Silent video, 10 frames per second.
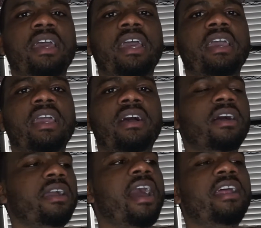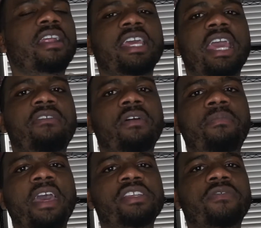It kind of give your
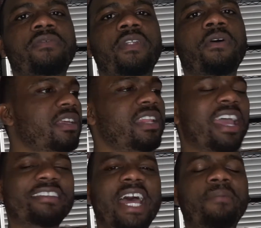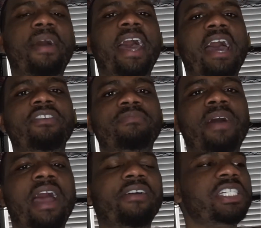page a flow. The next app I have is
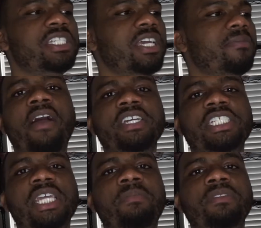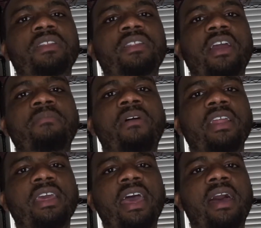PirateShip. PirateShip is a
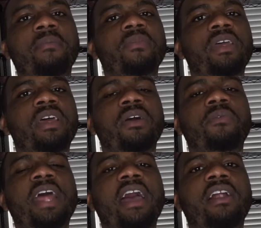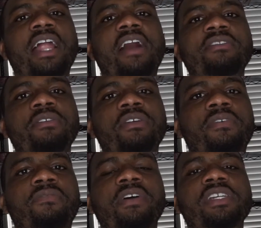third-party app that allows you to
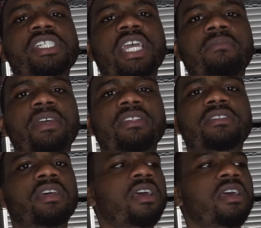fulfill shipments.